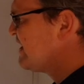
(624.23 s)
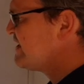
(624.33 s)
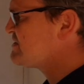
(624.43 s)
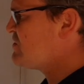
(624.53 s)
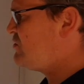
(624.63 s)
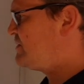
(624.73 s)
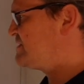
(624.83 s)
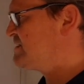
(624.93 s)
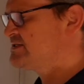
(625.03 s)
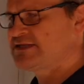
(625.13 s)
It's
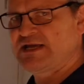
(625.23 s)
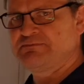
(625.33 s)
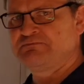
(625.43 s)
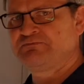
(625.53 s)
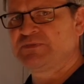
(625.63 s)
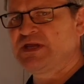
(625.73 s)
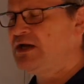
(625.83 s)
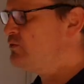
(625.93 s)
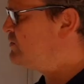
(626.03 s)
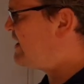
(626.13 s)
always the same.
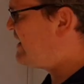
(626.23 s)
Yeah, we